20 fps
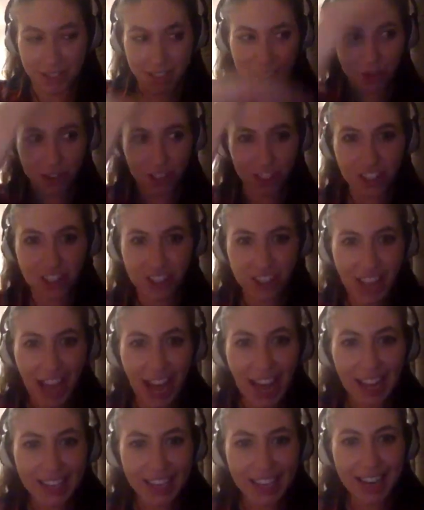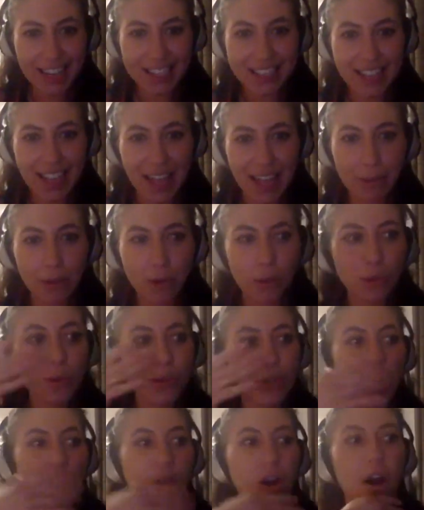I was just sat next to him. And
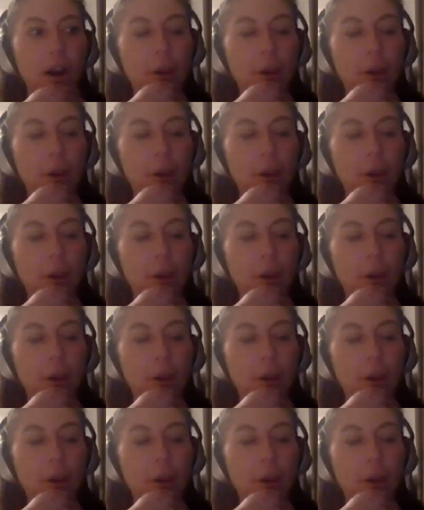also